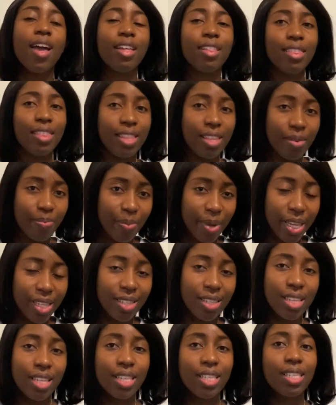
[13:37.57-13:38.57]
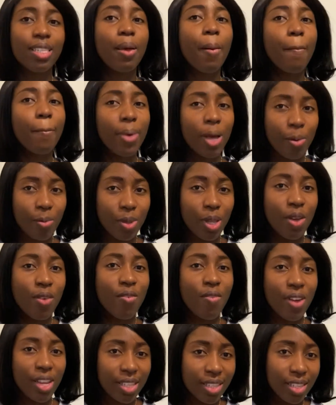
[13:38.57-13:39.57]
the person's permanent
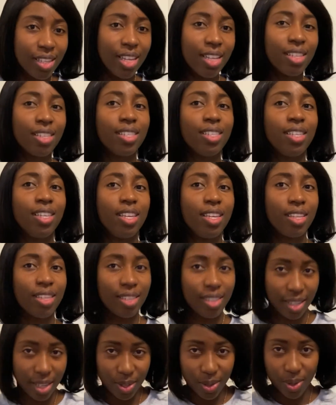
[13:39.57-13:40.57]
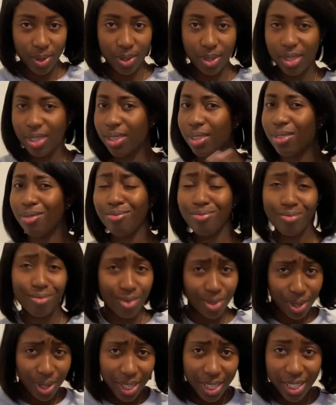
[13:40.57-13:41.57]
residency status.
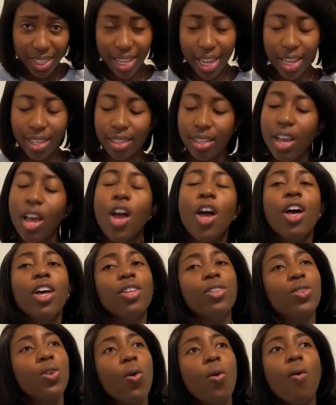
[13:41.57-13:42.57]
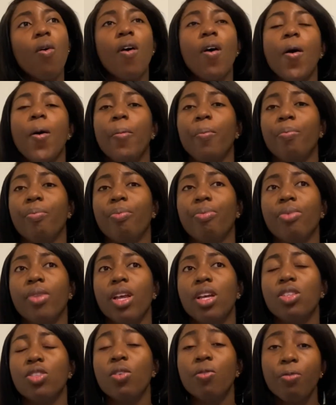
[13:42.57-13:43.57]
Do you understand? So
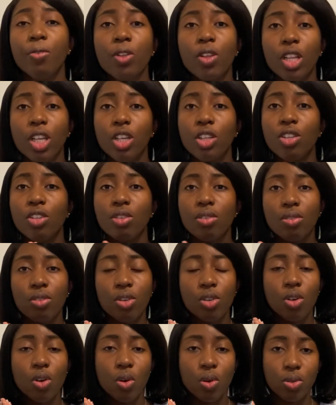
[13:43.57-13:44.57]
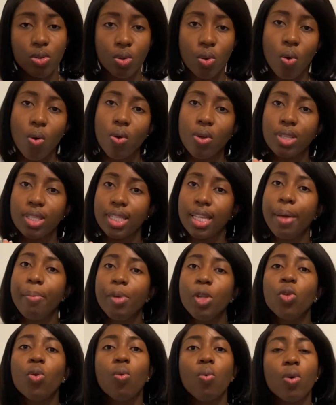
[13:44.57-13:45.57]
so fill in your scores. Let me
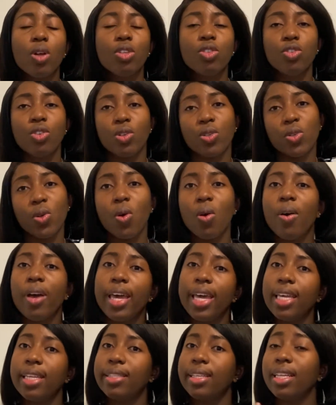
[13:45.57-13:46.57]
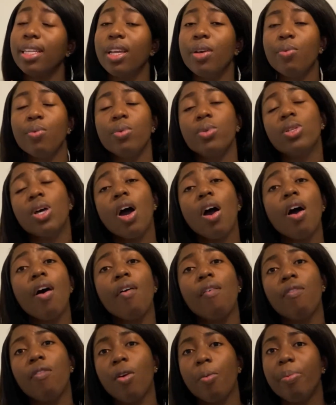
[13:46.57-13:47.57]
know what your score is, and then we'll talk
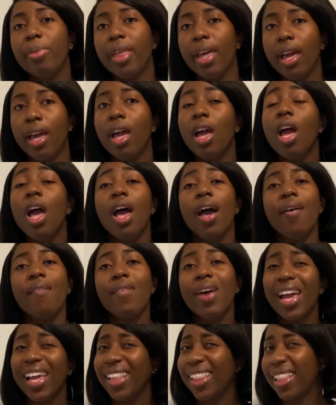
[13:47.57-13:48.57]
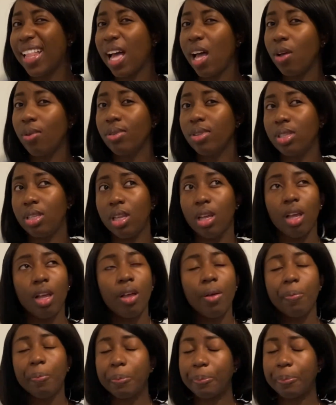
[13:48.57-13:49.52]
from there. Right now, the